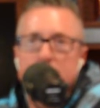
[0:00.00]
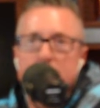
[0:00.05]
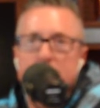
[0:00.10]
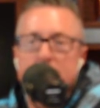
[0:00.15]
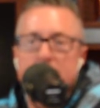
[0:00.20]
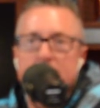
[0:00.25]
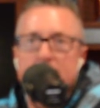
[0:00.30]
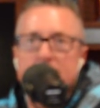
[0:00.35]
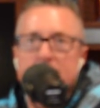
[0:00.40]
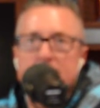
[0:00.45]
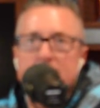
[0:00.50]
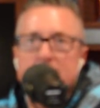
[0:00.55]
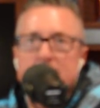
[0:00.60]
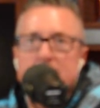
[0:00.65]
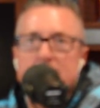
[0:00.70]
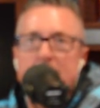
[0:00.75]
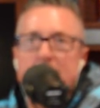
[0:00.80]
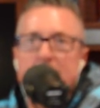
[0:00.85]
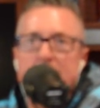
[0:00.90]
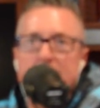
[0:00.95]
And then the
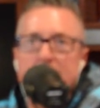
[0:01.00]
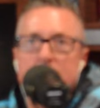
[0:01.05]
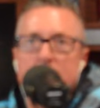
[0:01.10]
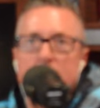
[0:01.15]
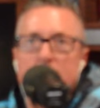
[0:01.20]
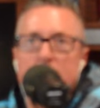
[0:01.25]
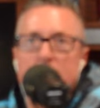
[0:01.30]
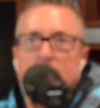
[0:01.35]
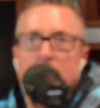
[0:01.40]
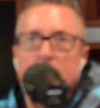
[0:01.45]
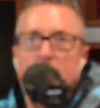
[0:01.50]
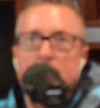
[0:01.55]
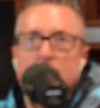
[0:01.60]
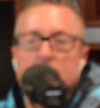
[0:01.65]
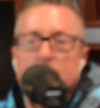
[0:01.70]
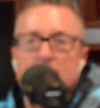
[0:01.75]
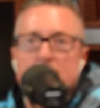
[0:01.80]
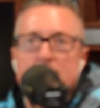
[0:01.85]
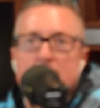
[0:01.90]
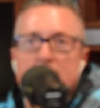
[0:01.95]
second goal
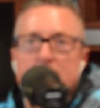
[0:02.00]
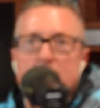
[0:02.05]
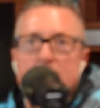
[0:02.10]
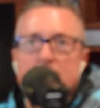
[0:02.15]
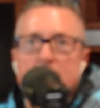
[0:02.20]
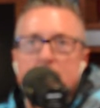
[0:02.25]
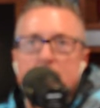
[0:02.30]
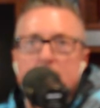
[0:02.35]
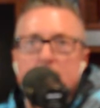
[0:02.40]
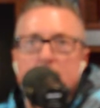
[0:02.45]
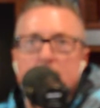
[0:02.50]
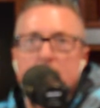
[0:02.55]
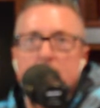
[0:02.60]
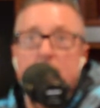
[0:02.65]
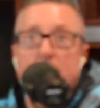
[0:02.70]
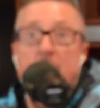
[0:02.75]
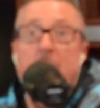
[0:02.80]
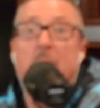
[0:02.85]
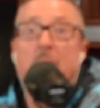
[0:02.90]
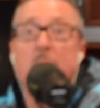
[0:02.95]
was
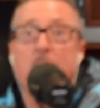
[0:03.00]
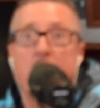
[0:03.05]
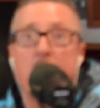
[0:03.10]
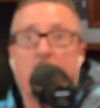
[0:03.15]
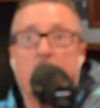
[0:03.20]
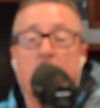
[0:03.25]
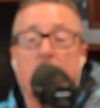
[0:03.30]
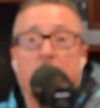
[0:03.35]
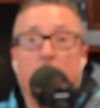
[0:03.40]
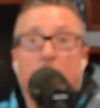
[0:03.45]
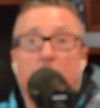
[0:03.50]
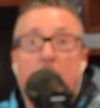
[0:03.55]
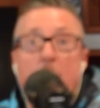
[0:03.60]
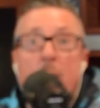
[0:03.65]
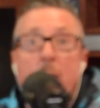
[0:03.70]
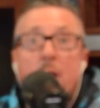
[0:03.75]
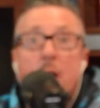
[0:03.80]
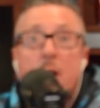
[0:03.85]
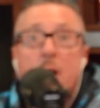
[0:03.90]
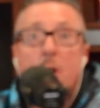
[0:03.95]
another header that went
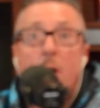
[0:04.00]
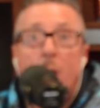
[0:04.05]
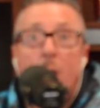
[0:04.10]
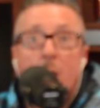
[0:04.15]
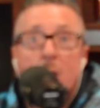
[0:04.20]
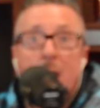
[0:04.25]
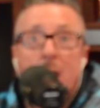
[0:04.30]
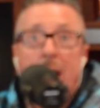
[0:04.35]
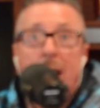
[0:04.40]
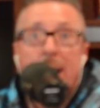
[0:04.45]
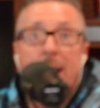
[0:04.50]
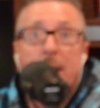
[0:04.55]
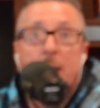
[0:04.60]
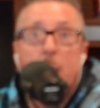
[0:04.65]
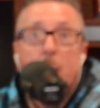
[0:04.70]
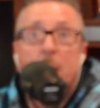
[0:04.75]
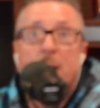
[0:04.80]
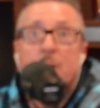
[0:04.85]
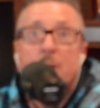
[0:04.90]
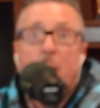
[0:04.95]
over the goal line, and
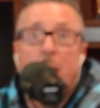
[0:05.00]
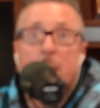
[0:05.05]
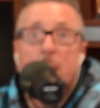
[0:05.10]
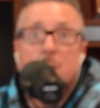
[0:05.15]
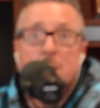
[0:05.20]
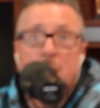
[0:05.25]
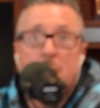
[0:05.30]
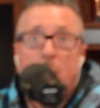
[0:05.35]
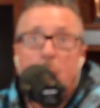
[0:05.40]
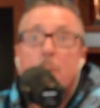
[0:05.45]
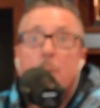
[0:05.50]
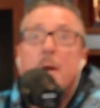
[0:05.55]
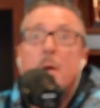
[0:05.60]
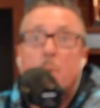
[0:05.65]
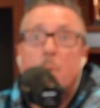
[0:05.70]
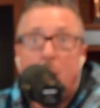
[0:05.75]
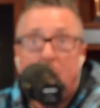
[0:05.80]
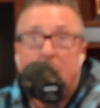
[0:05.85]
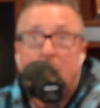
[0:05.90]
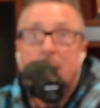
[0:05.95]
nobody thought it was a goal, but
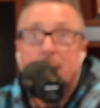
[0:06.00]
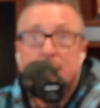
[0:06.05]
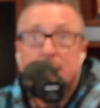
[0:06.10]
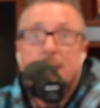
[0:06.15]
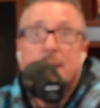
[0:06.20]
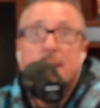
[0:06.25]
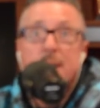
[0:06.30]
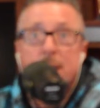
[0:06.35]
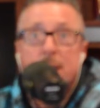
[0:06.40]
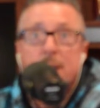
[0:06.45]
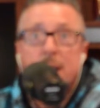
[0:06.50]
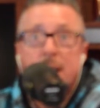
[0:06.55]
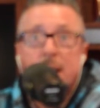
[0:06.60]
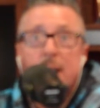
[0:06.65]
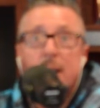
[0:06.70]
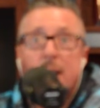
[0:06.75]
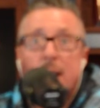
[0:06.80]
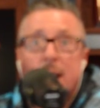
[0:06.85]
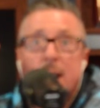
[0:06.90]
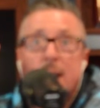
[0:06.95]
it was.
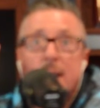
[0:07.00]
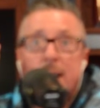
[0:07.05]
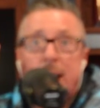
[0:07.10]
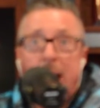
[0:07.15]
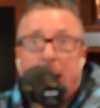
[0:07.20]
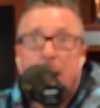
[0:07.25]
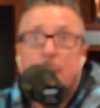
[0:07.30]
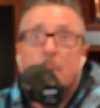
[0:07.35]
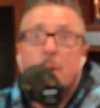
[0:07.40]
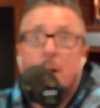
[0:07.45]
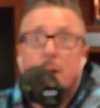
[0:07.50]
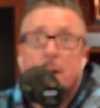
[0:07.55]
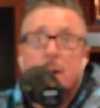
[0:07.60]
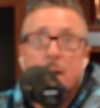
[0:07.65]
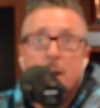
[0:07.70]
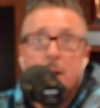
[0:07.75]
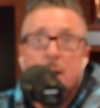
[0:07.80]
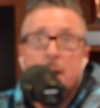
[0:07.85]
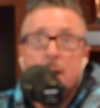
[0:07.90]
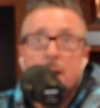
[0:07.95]
The
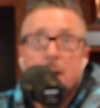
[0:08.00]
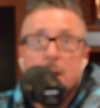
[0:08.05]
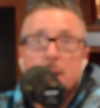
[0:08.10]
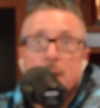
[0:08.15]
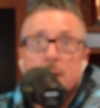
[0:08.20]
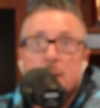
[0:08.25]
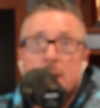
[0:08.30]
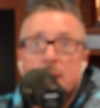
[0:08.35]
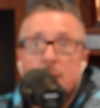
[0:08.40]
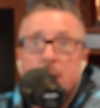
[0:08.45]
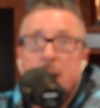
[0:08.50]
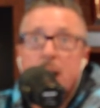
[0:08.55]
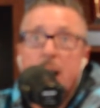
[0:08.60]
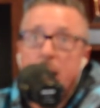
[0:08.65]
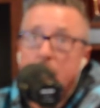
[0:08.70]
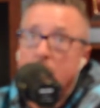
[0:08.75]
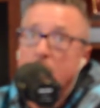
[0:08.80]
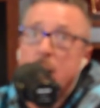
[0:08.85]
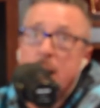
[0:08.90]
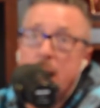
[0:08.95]

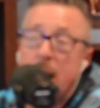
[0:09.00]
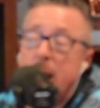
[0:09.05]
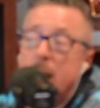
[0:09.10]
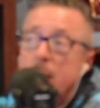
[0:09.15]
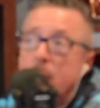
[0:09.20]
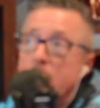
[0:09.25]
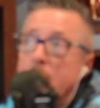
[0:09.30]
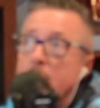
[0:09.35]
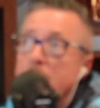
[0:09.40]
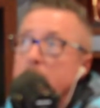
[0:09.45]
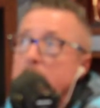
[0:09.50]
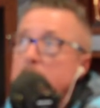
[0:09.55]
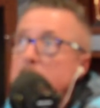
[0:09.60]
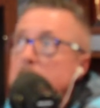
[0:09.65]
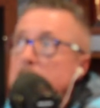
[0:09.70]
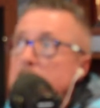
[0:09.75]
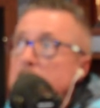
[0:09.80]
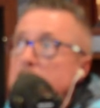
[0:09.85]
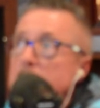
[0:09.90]
VAR got it right.